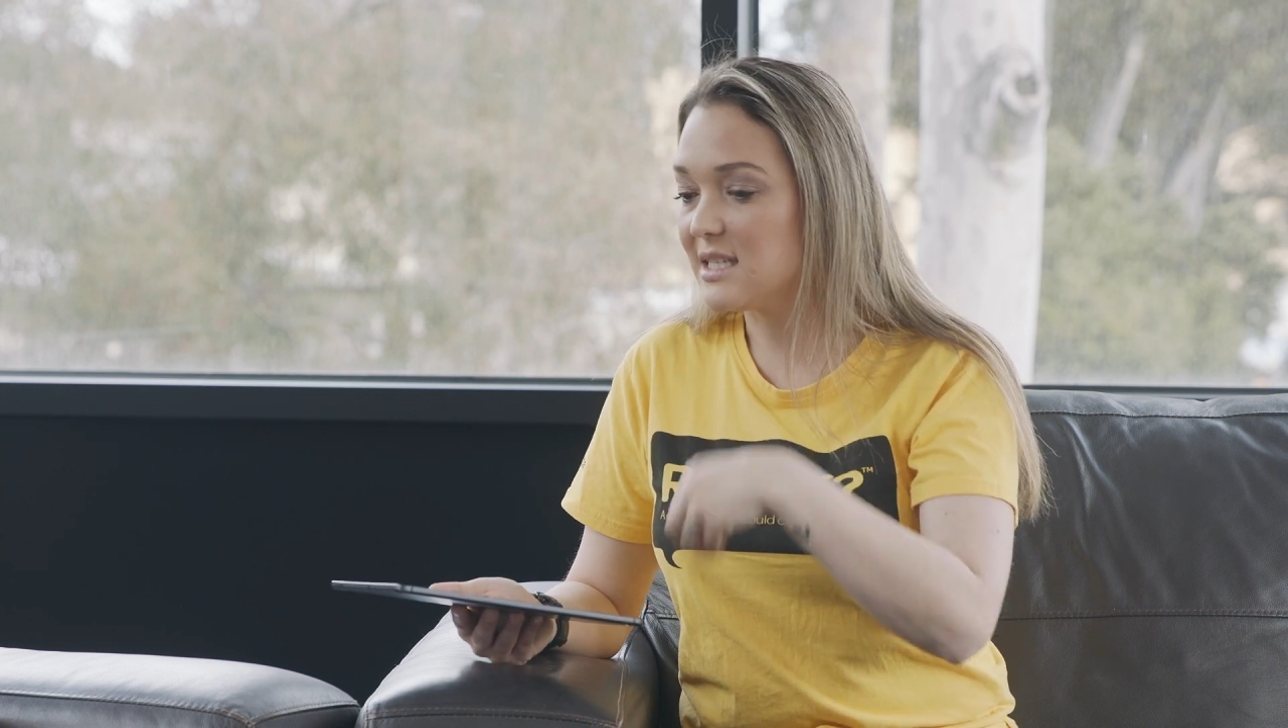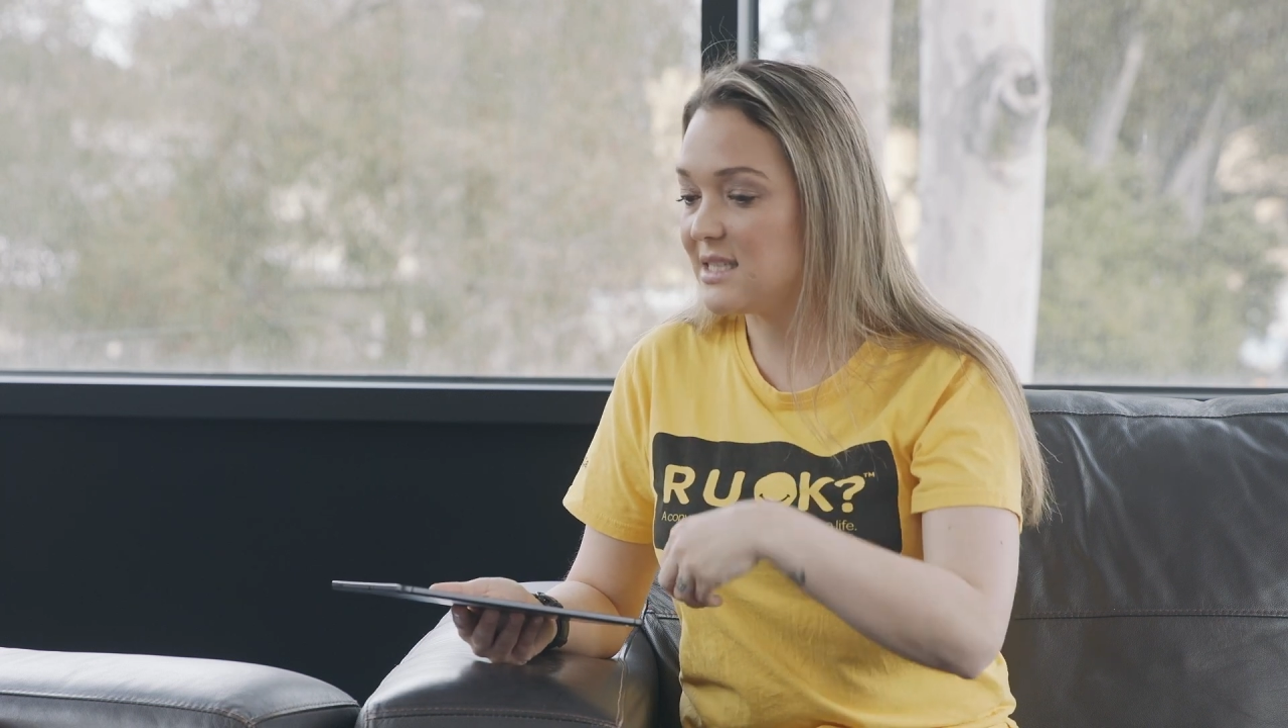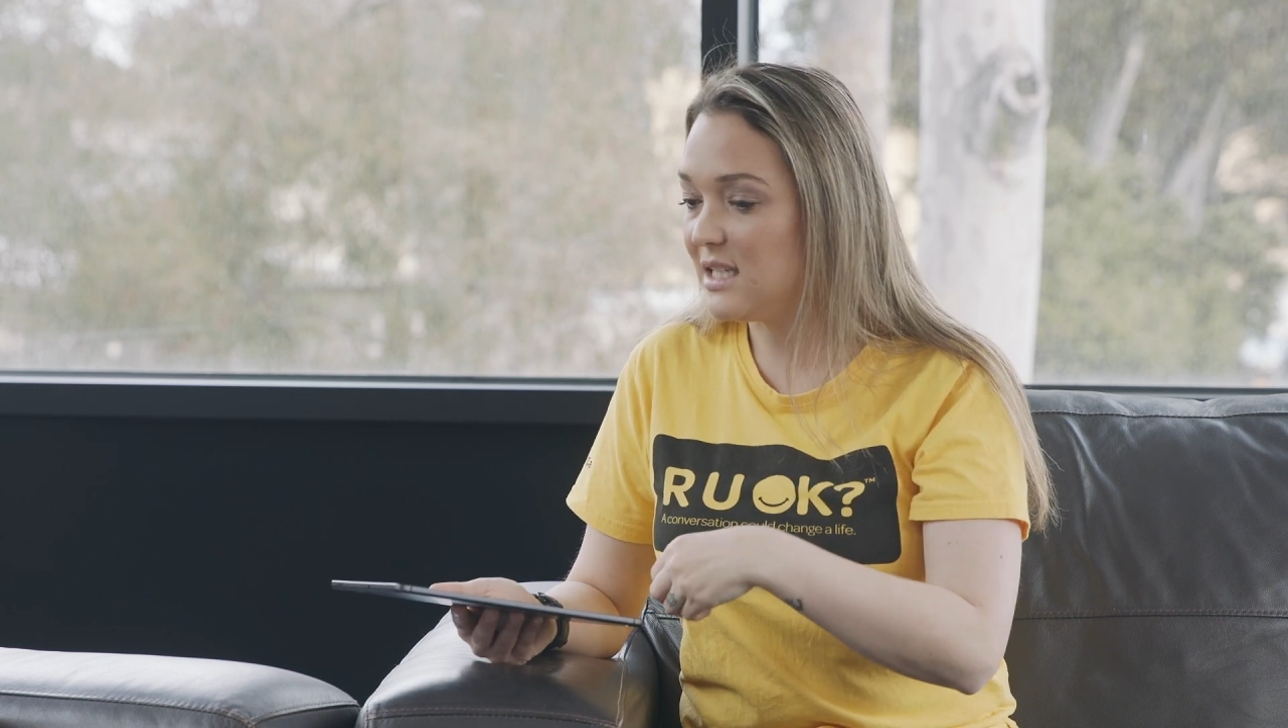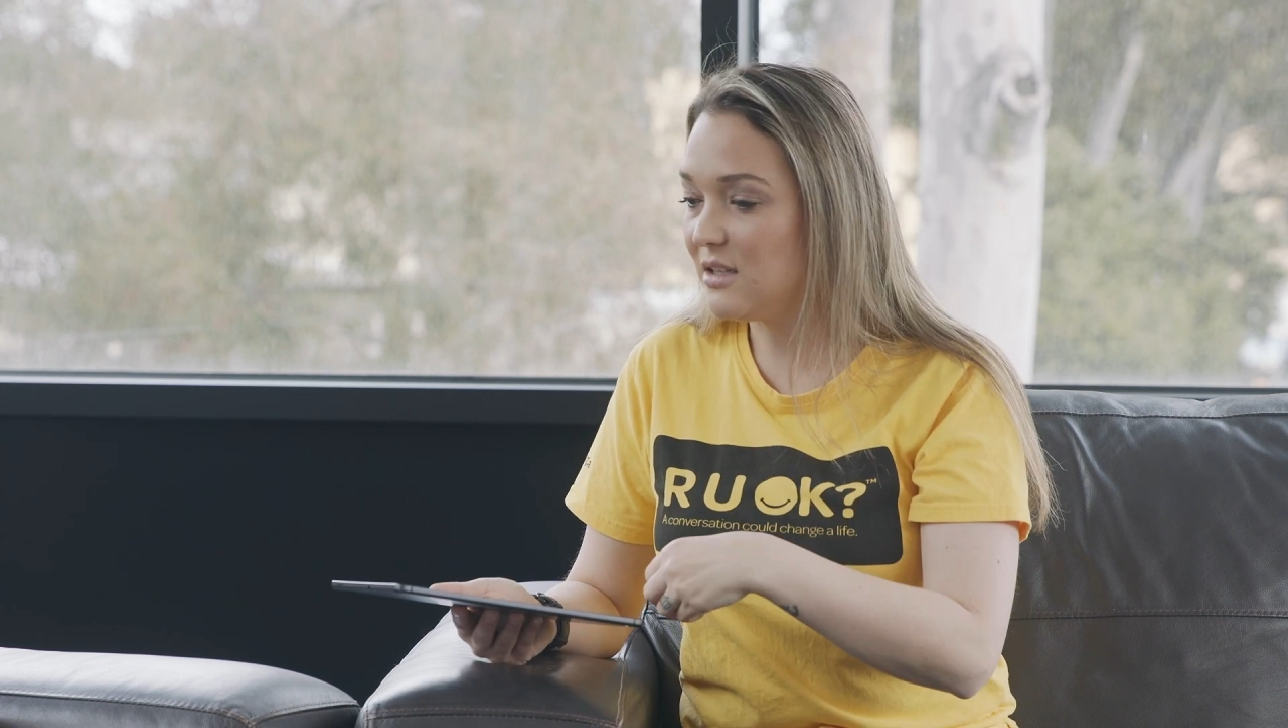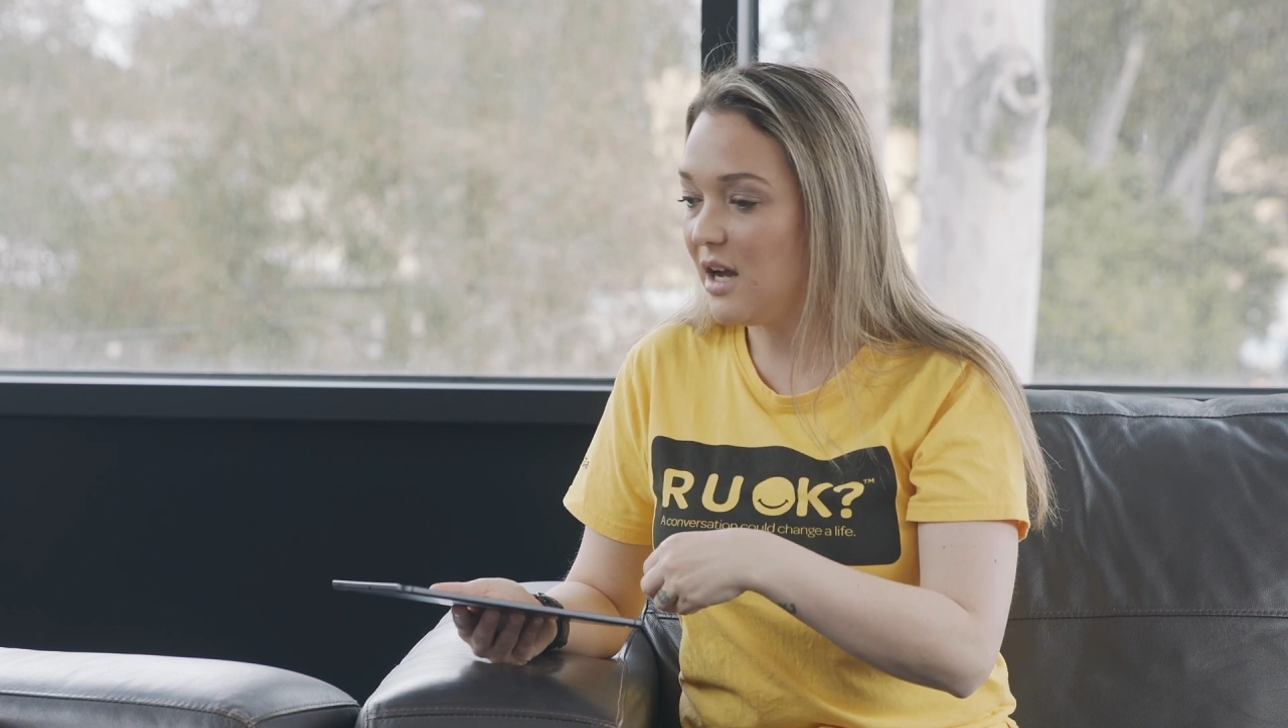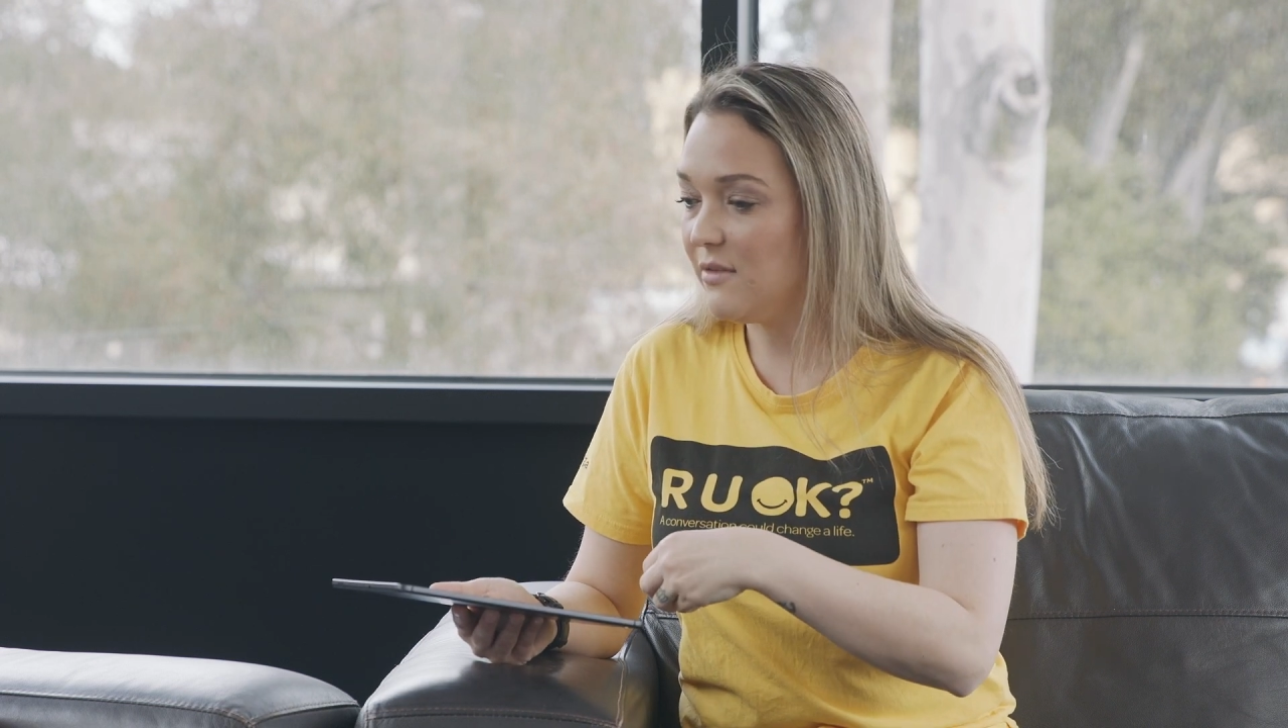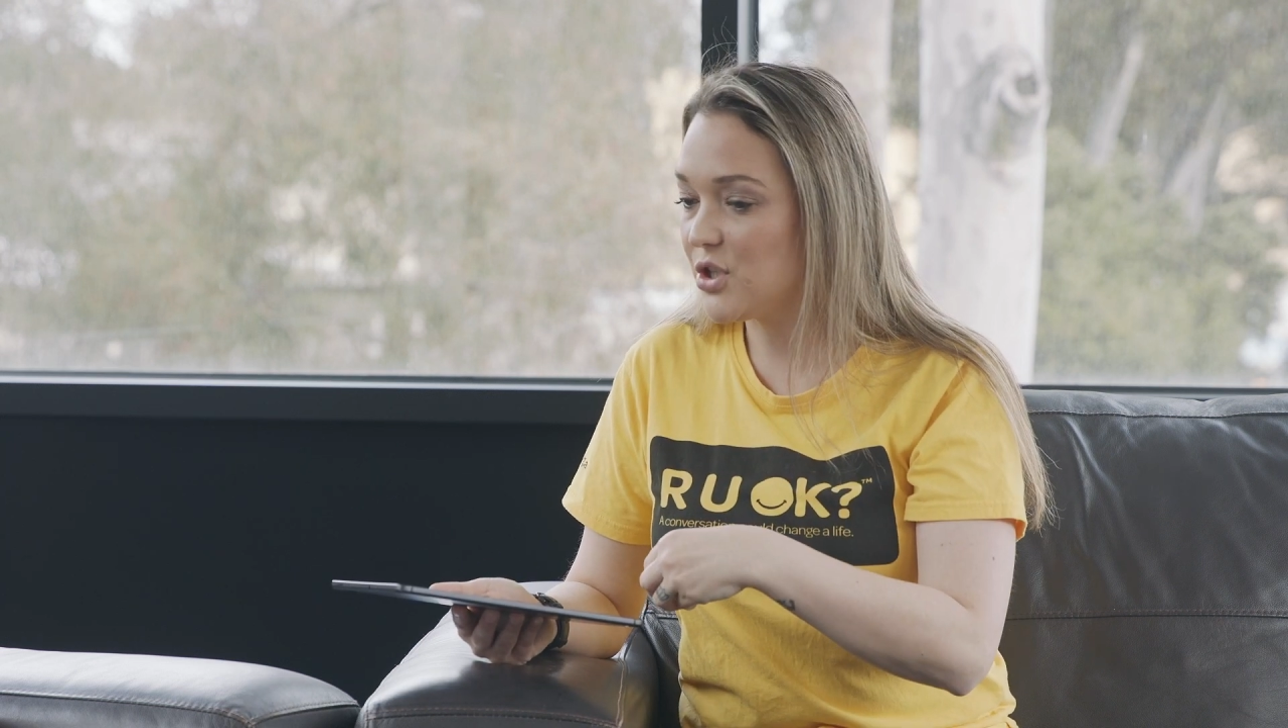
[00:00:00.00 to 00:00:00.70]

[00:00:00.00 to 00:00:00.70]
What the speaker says: at City Life